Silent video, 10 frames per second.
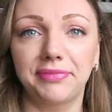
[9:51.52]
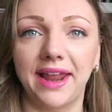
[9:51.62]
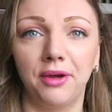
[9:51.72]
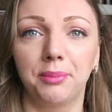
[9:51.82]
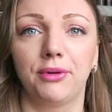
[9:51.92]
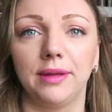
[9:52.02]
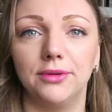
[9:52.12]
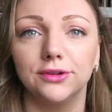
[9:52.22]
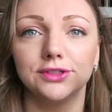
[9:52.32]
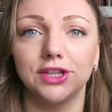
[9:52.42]
they look pretty
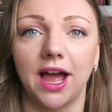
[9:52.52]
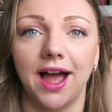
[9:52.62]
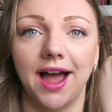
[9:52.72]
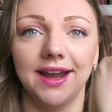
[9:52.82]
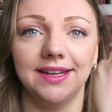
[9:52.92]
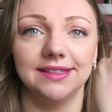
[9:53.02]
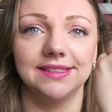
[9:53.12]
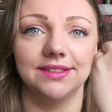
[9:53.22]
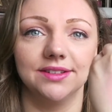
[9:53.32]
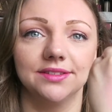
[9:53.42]
much
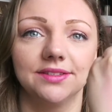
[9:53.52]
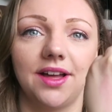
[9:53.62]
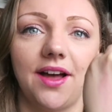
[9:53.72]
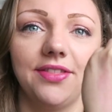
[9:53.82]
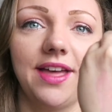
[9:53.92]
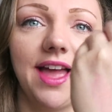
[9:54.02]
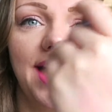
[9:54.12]
identical. On the